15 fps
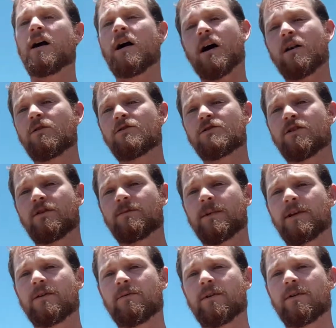I'll also be
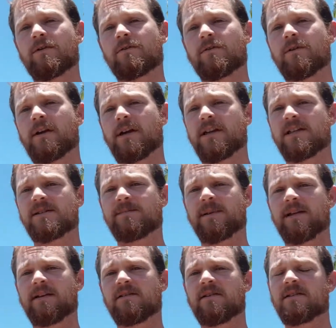going through and
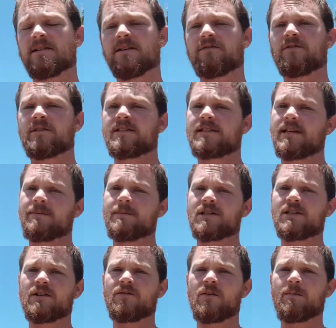explaining the different
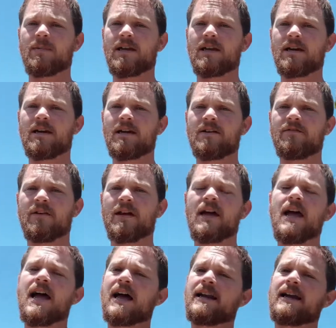segments of a beehive
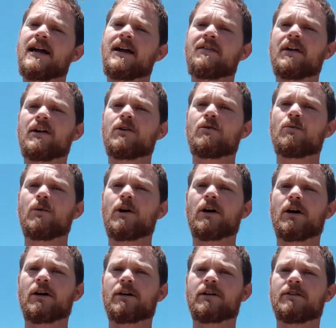and how they all
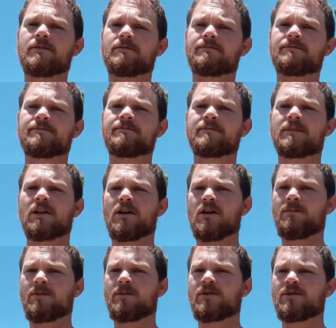work.
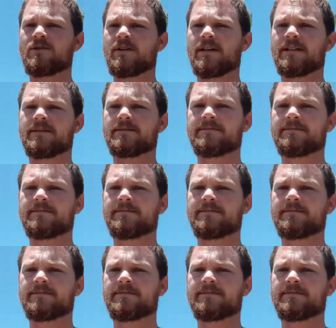Hope you enjoy it.